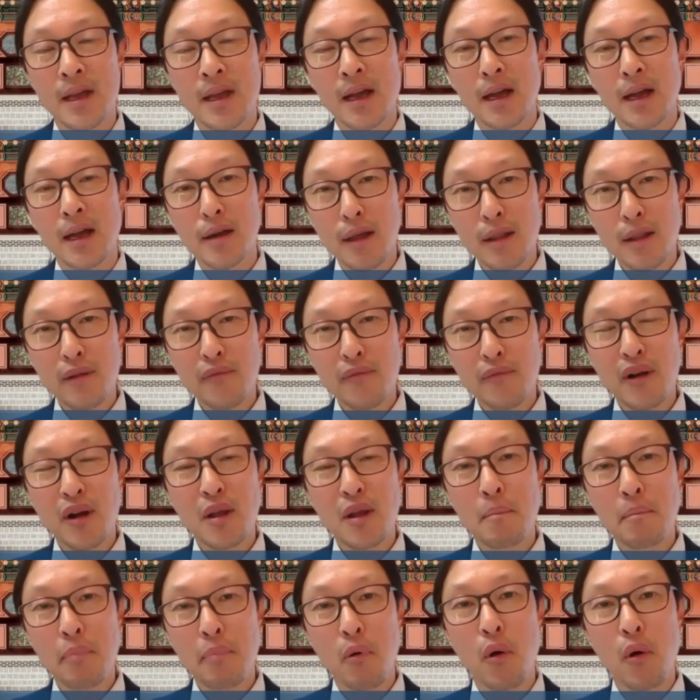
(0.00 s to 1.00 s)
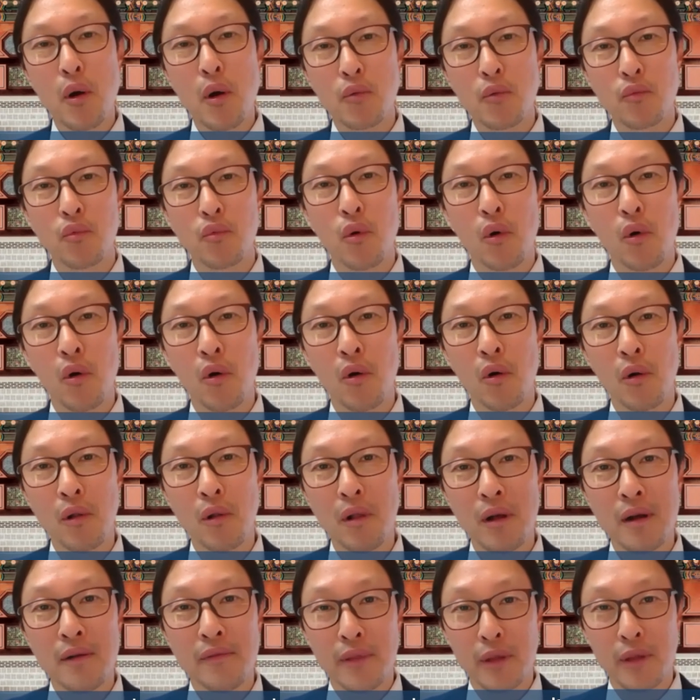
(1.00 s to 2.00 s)
Another very important role
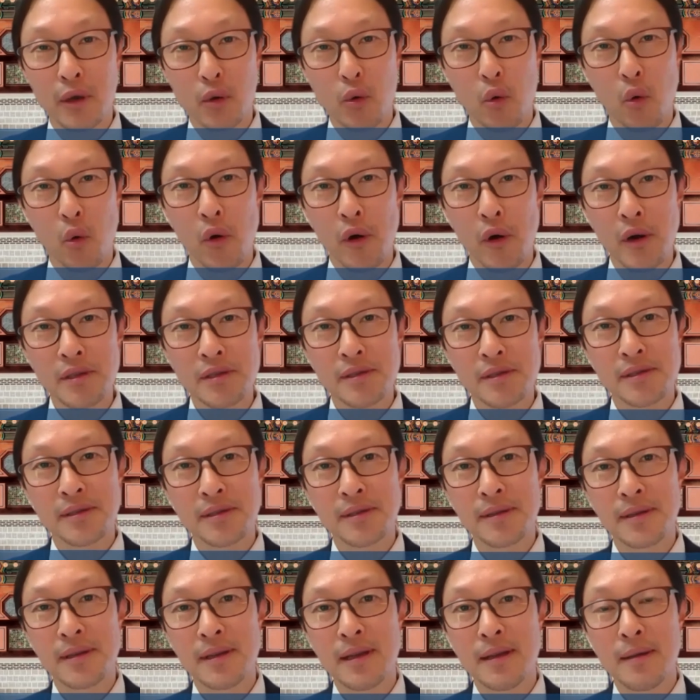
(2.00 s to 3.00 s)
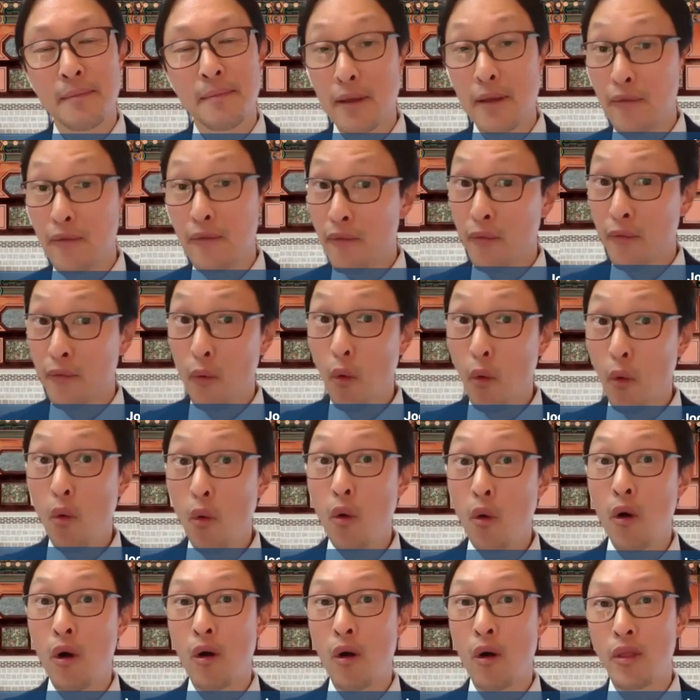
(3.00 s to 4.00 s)
for the courts
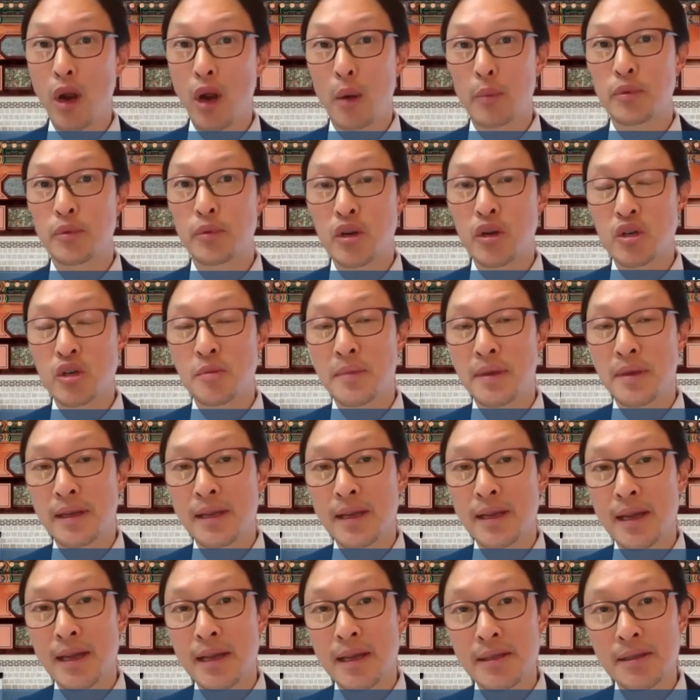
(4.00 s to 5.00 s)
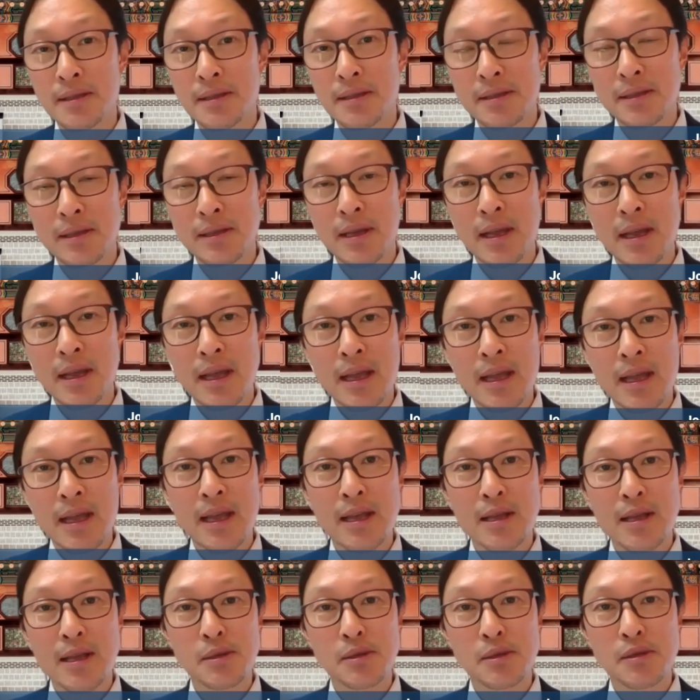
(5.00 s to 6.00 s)
before the arbitration begins
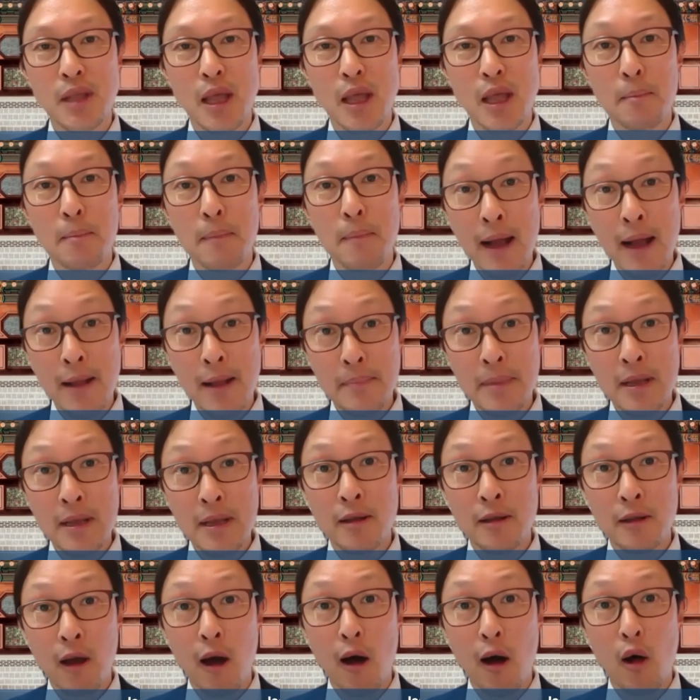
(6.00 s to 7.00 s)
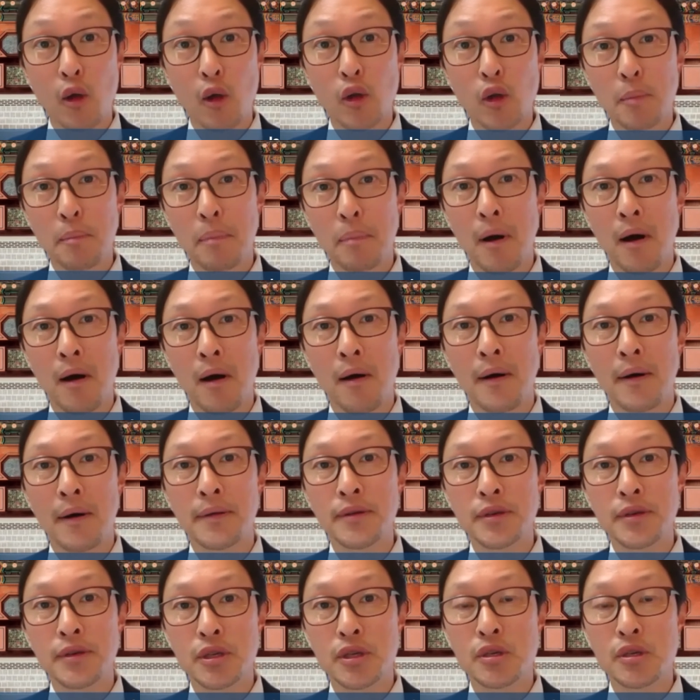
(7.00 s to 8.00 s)
is they might be called upon
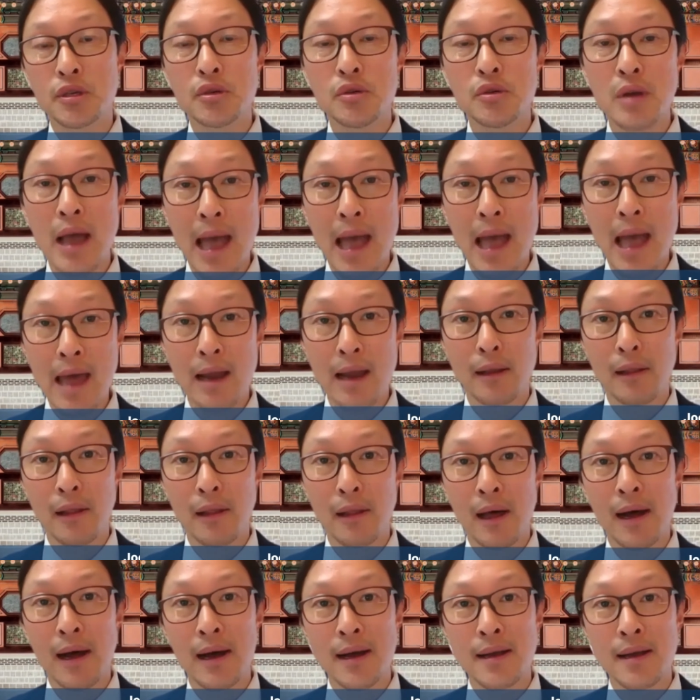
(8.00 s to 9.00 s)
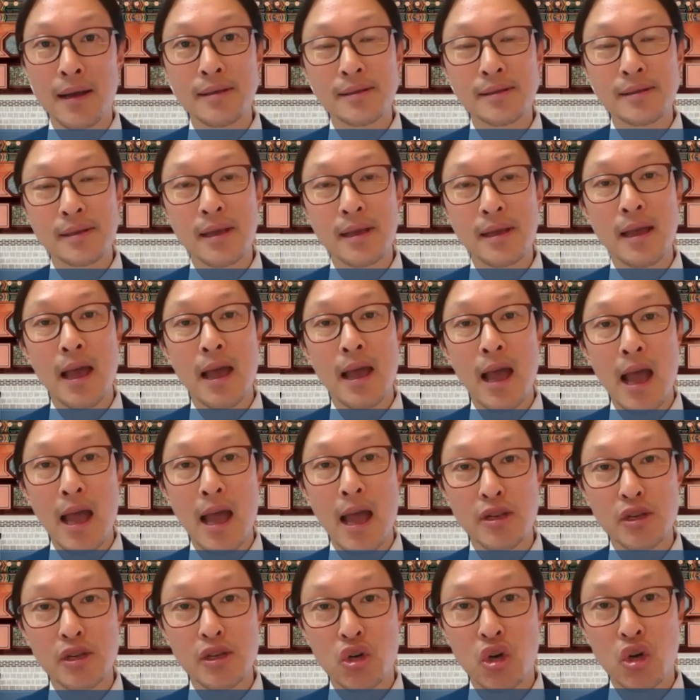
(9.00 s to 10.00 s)
to analyze and
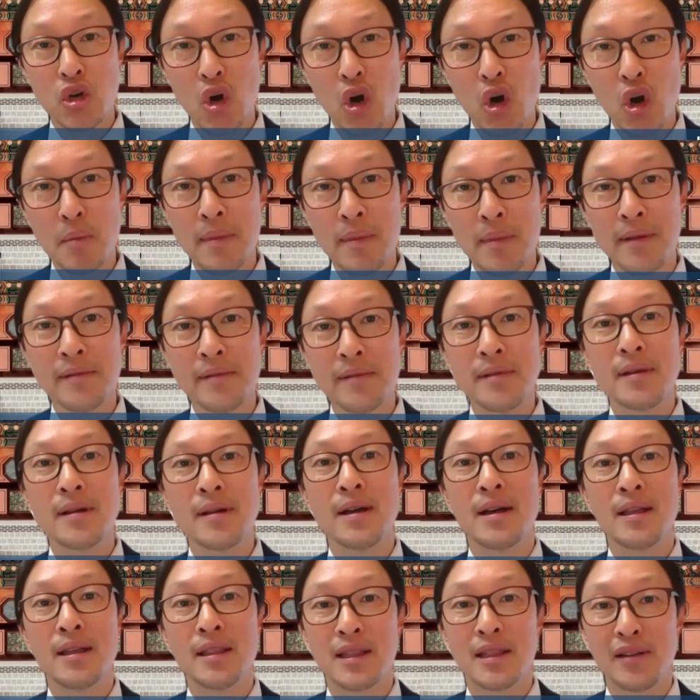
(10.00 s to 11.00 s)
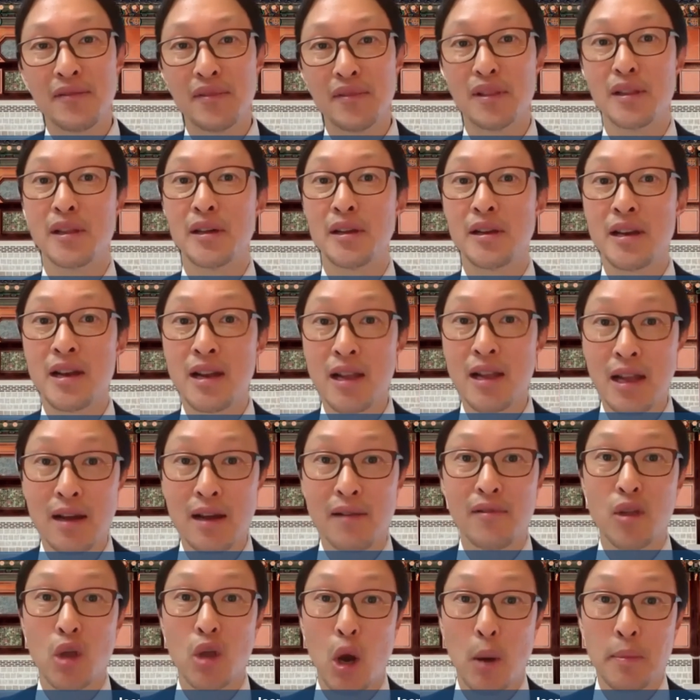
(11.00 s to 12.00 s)
determine the validity of
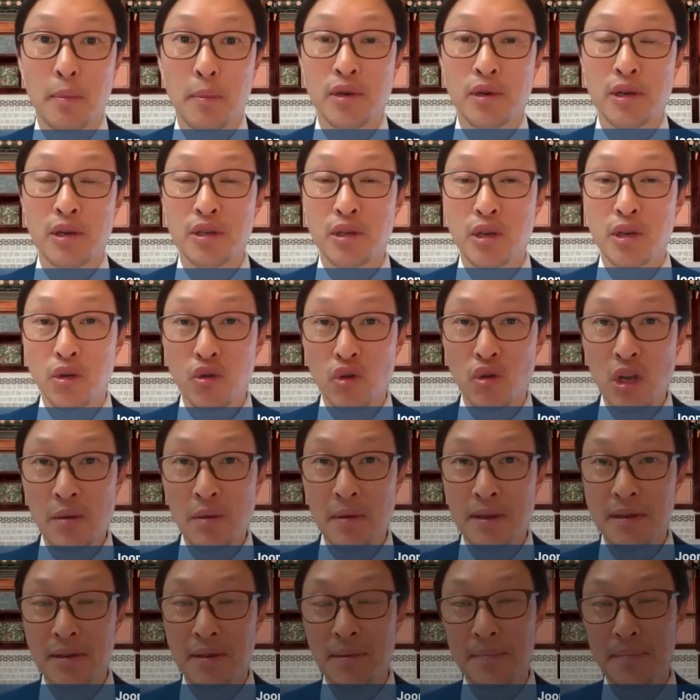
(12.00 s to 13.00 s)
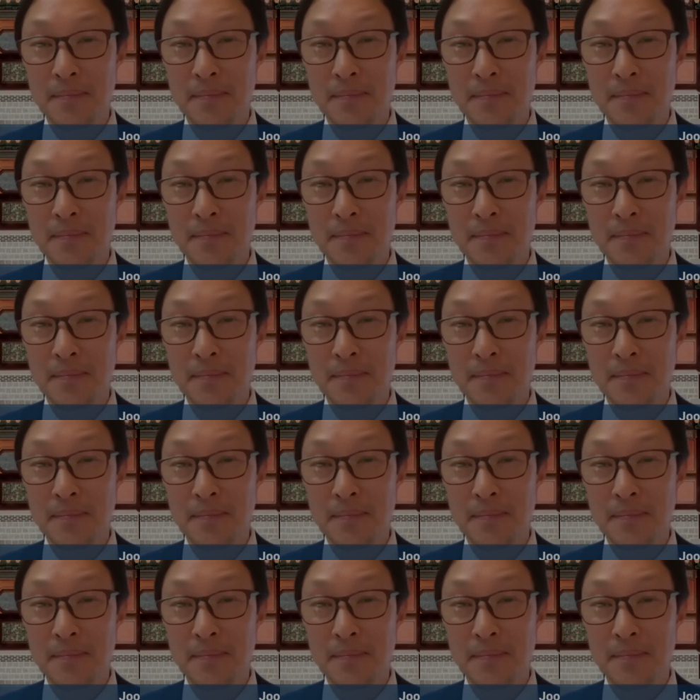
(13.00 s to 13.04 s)
the arbitration agreement.